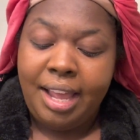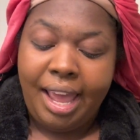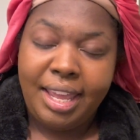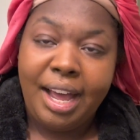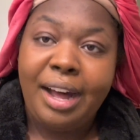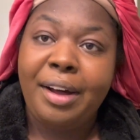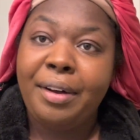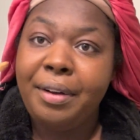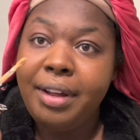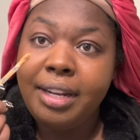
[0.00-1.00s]
And
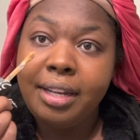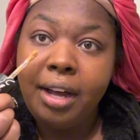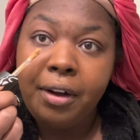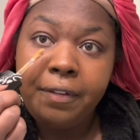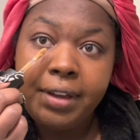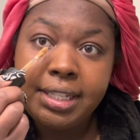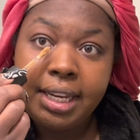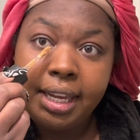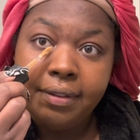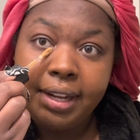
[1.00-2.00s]
y'all, the goldfish
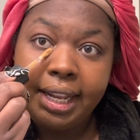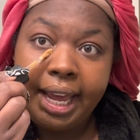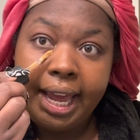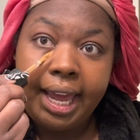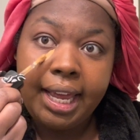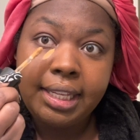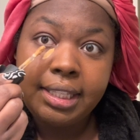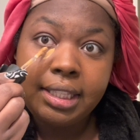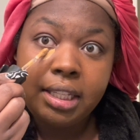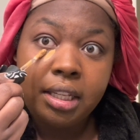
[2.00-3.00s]
didn't
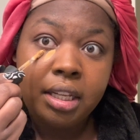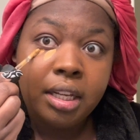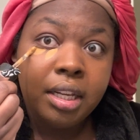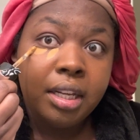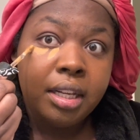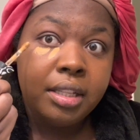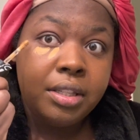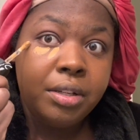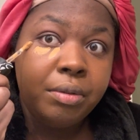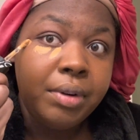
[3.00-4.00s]
even
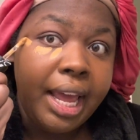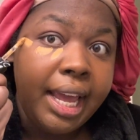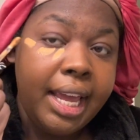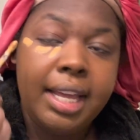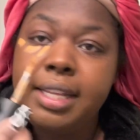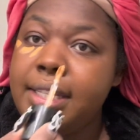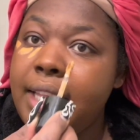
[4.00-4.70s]
last 2 days.